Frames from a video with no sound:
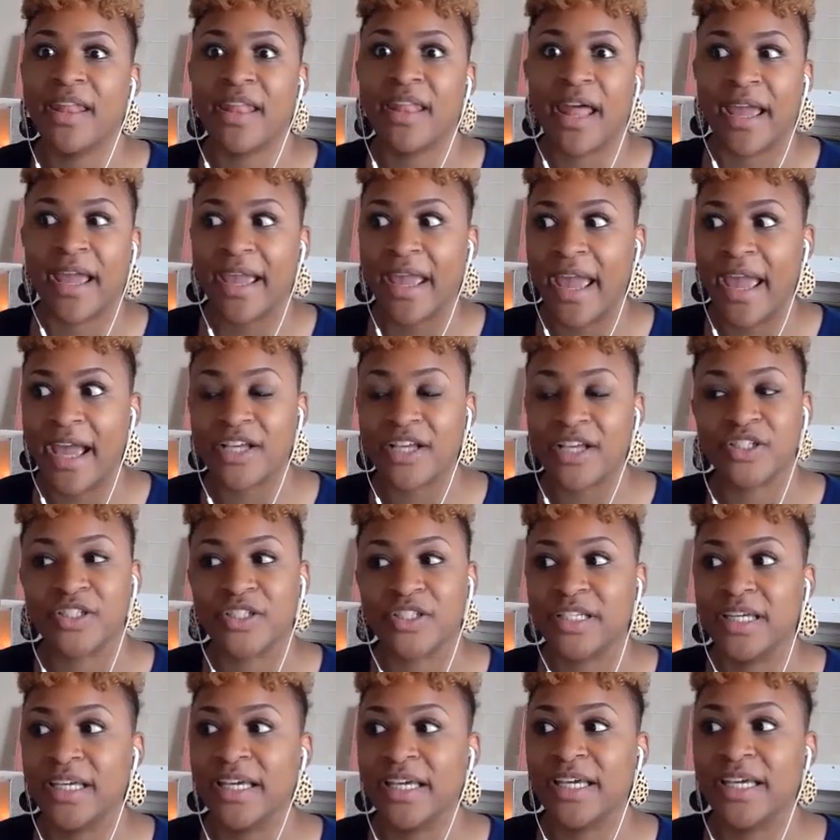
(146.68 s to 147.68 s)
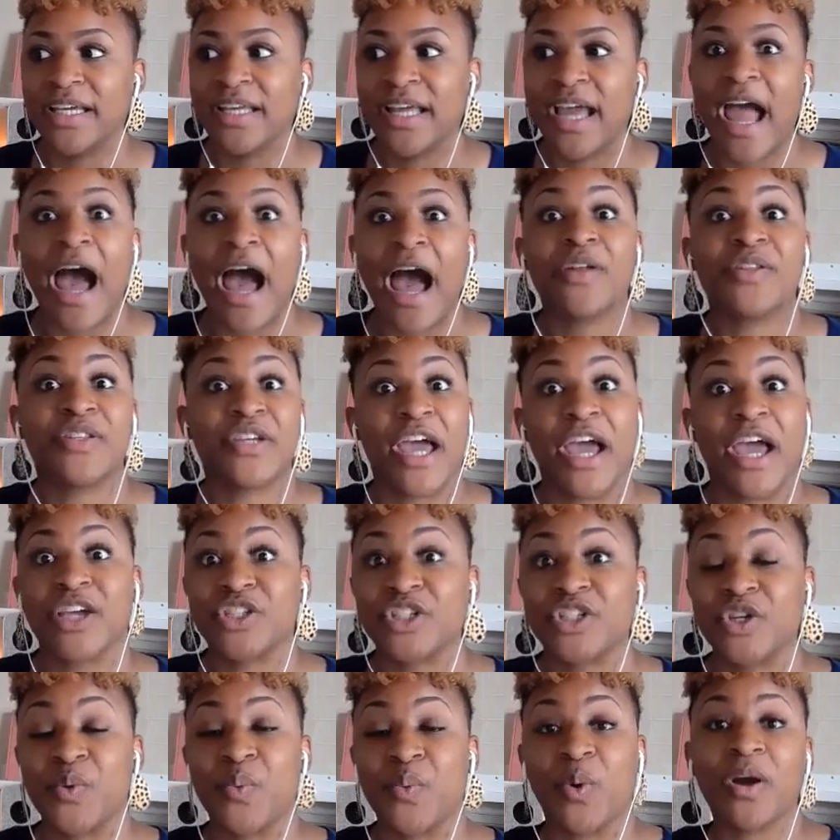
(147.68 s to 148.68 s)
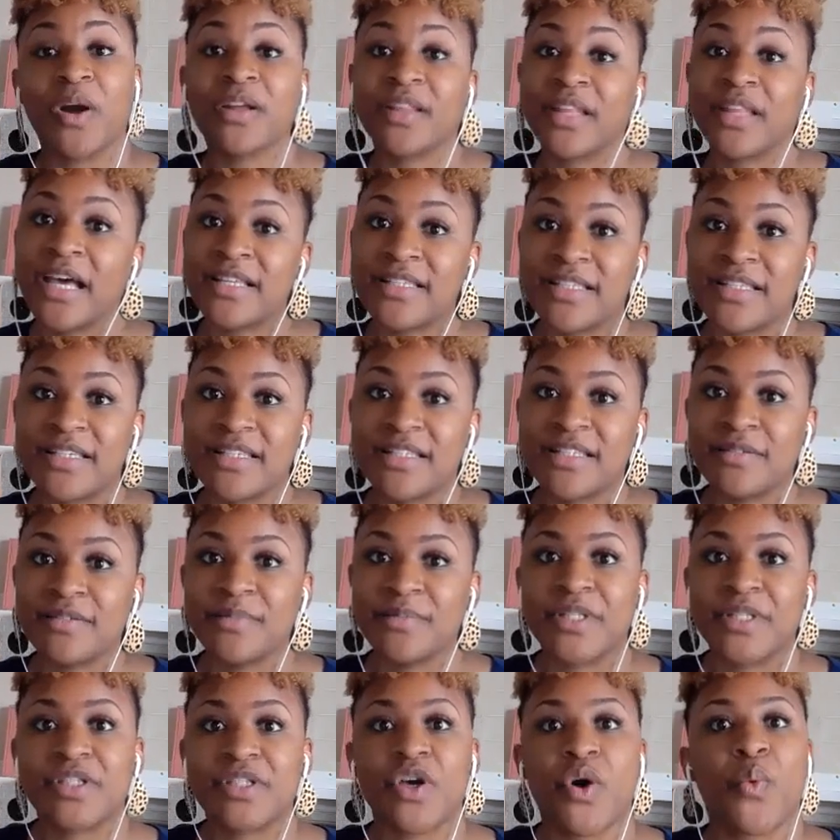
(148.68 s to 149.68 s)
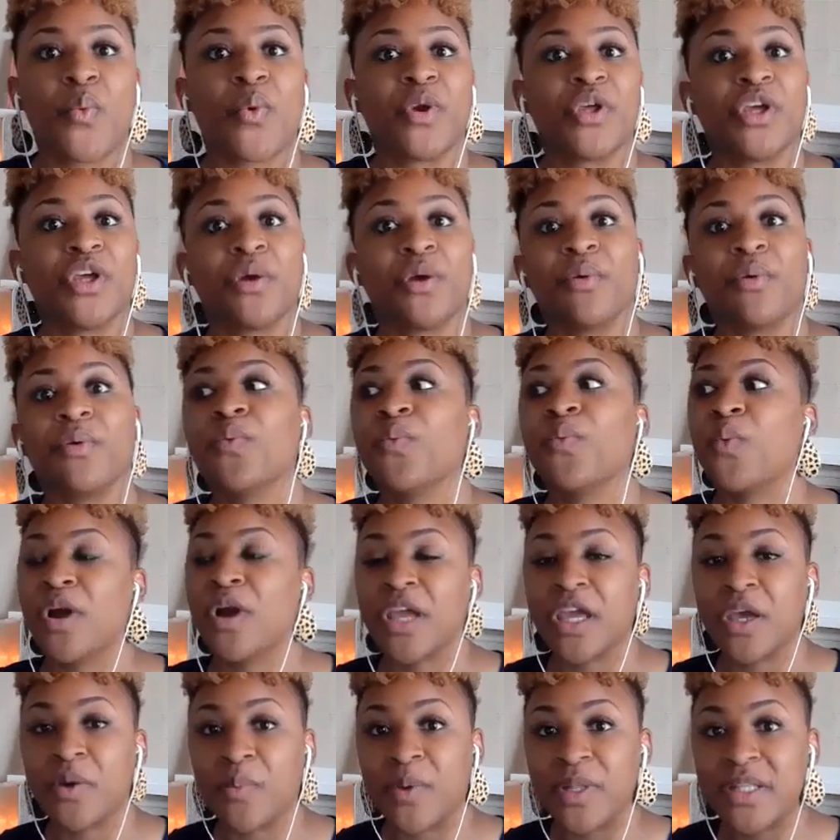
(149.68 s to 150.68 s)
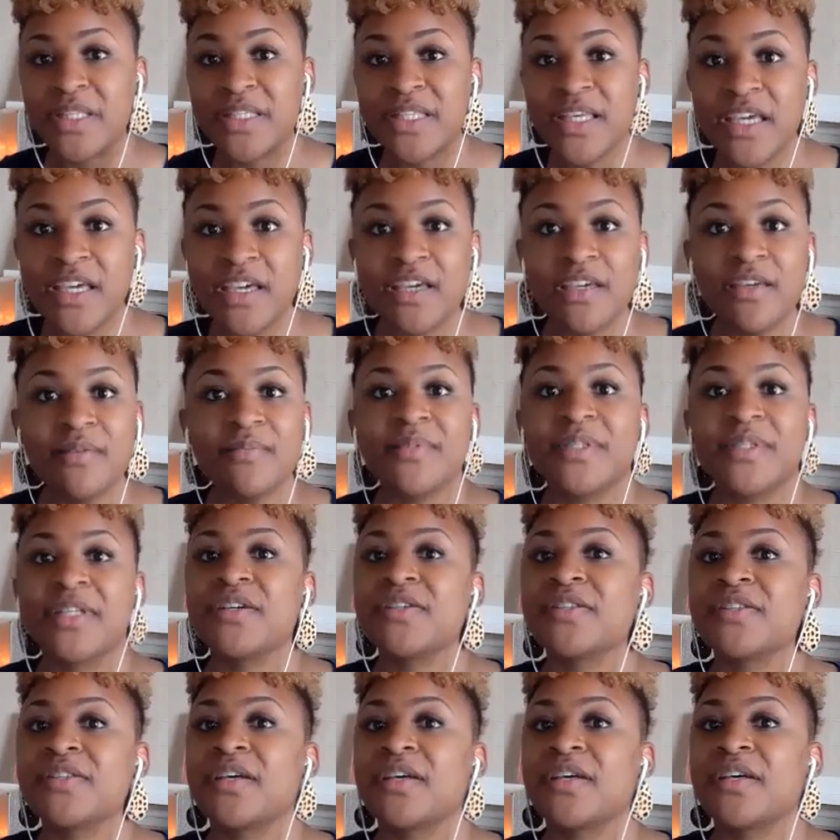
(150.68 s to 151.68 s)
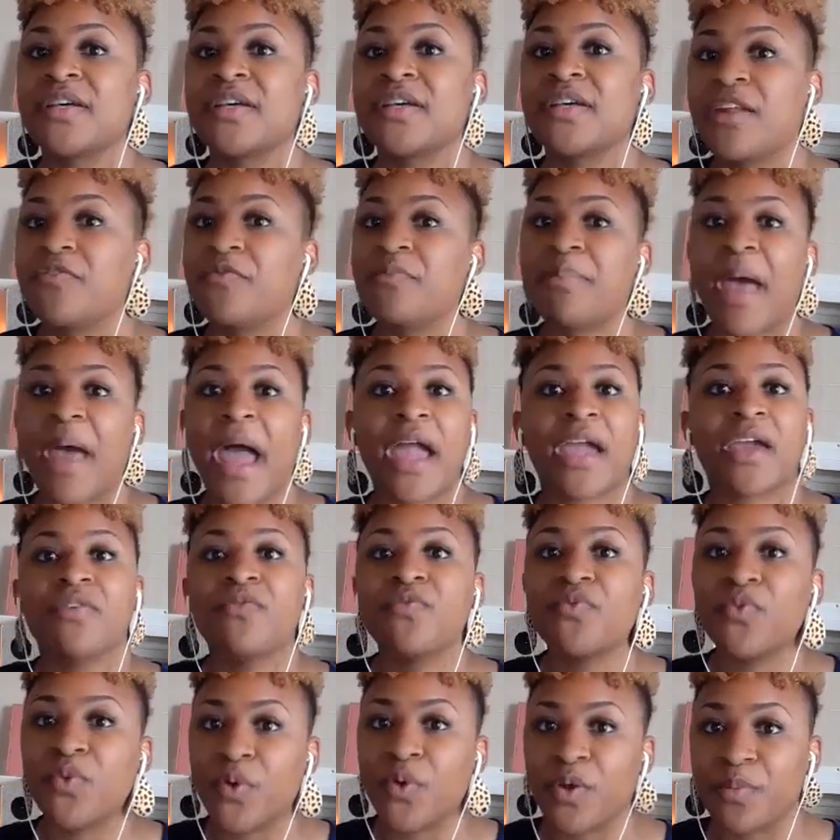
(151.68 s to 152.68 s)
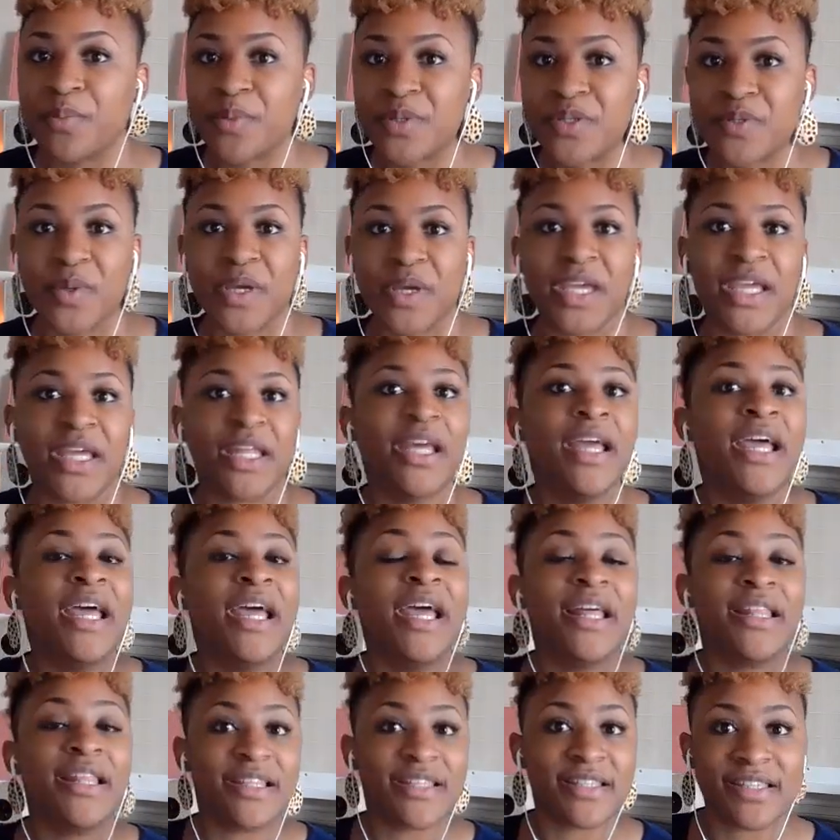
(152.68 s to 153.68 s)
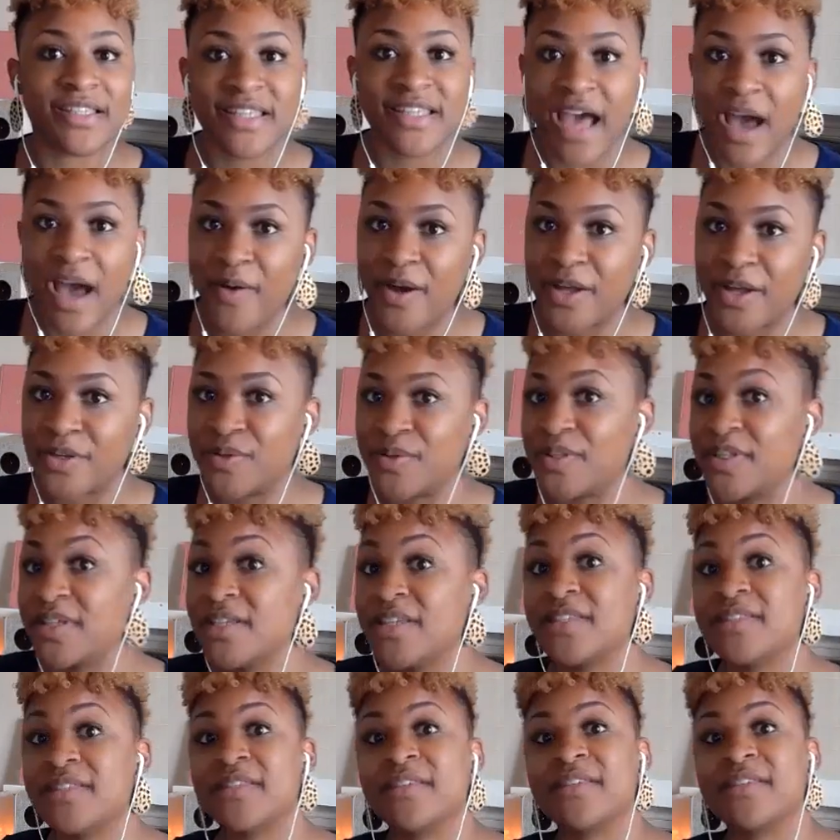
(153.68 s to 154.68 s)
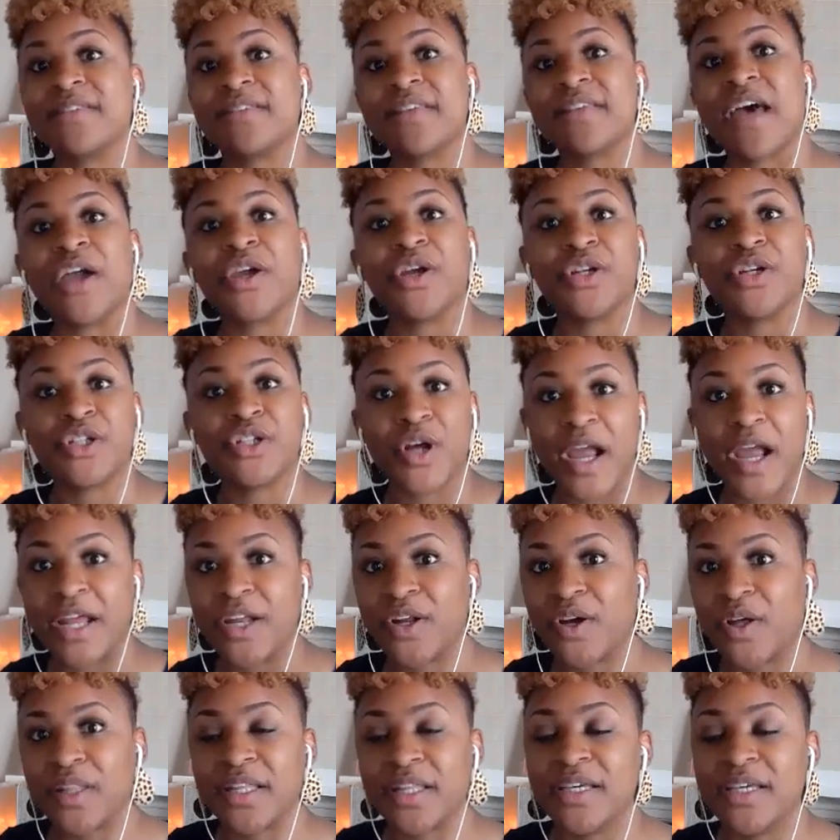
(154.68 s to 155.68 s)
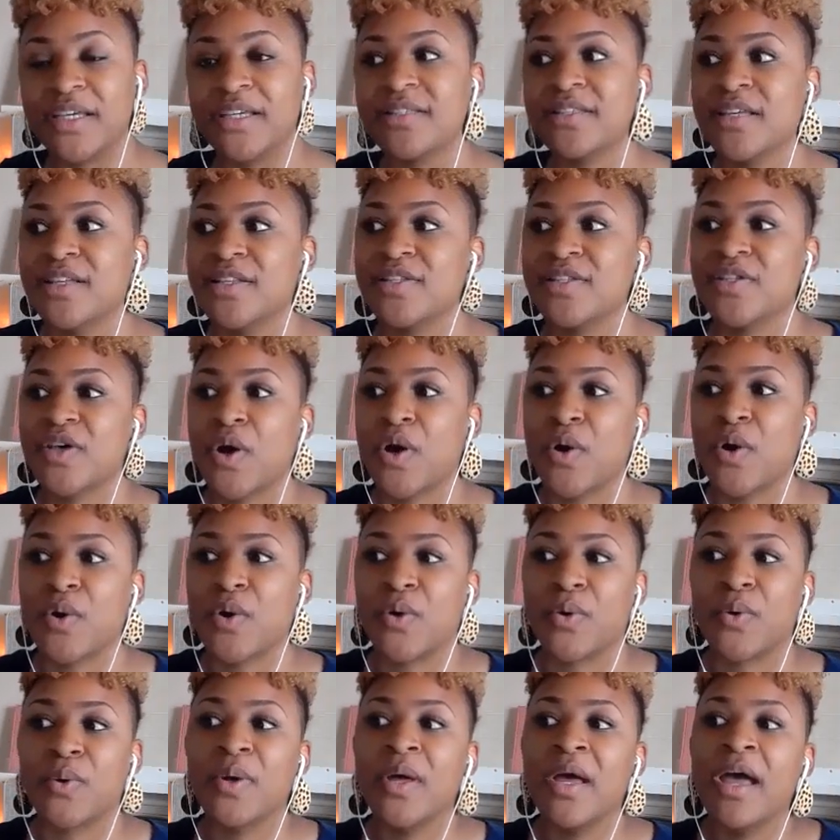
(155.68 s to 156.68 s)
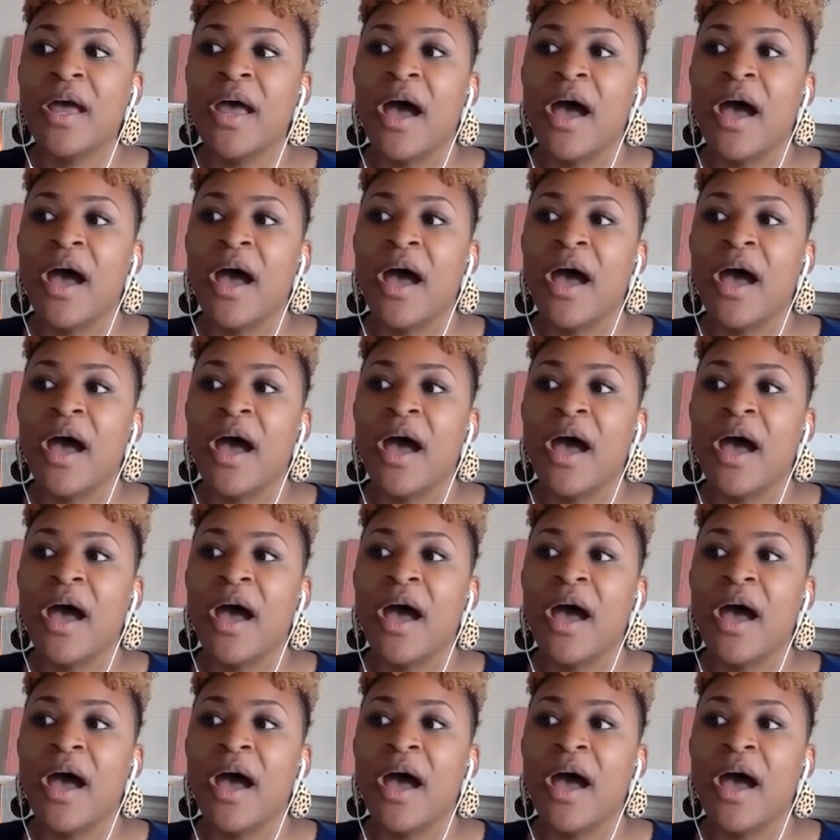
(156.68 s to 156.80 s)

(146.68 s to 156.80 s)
like actually how to actually work that system and so when you're working with teams there's a lot of back and forth between this is how i do this this is how you're trained on this and so